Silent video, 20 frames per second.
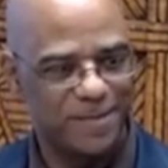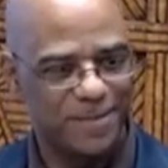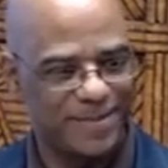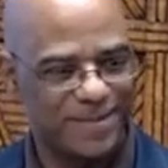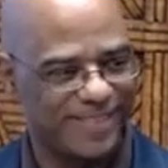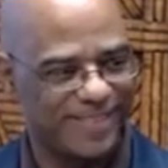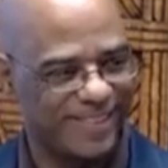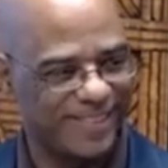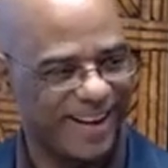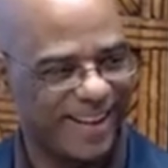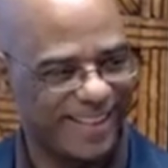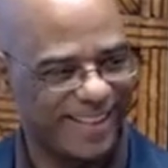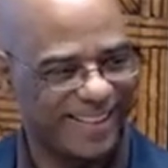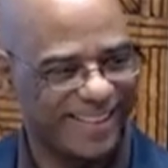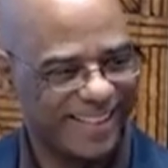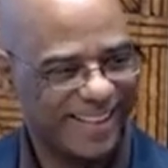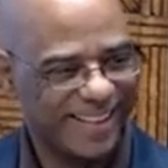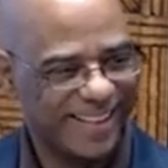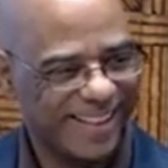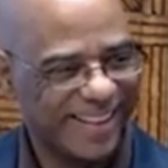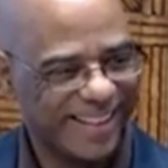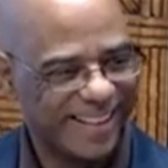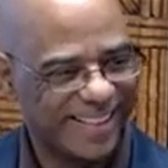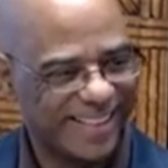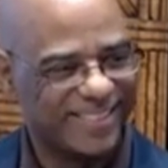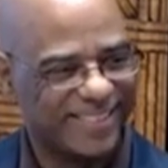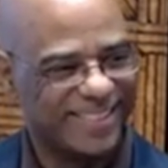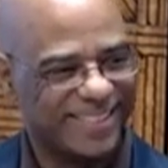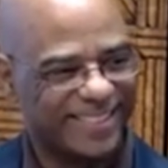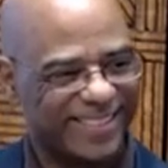Right? It
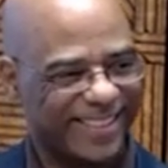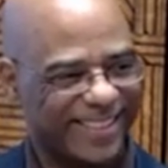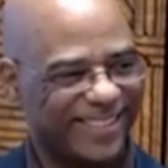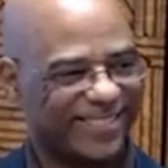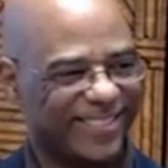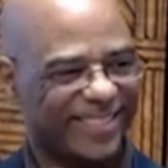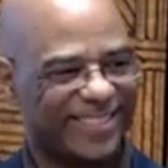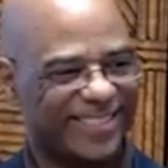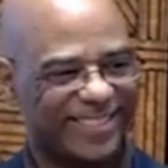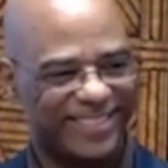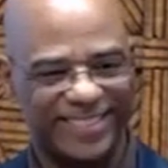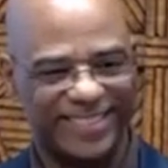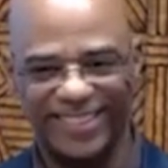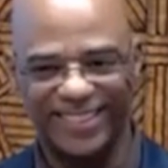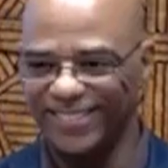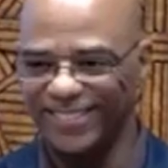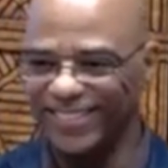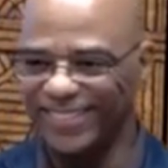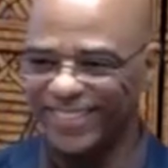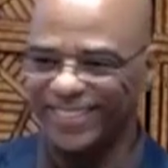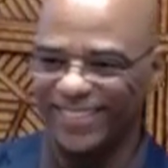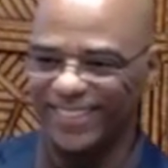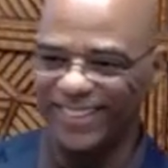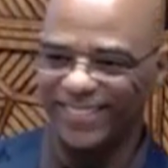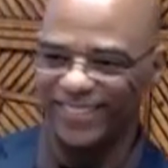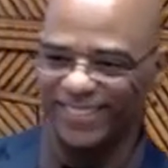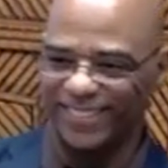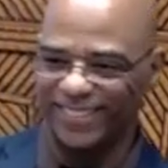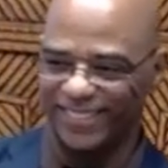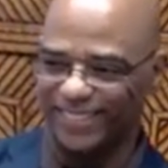was
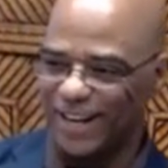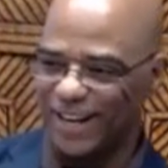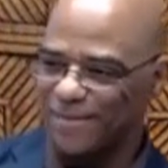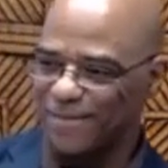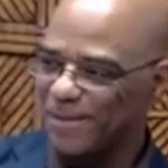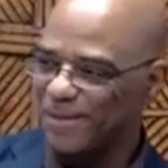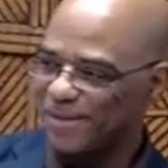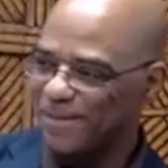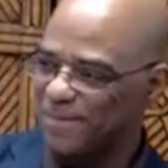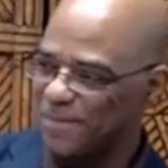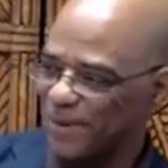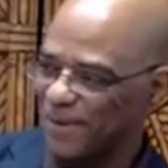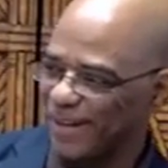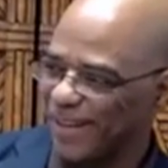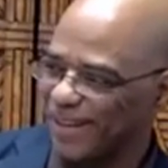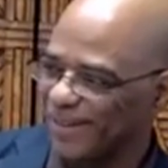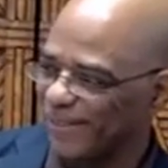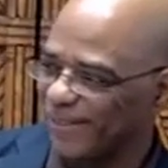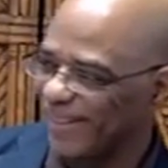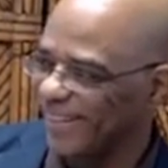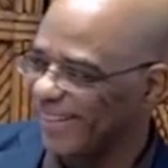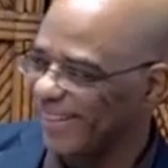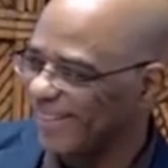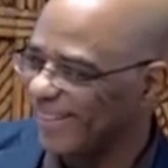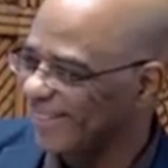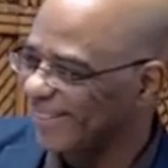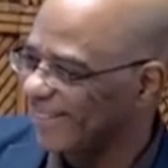summer, spring, winter, and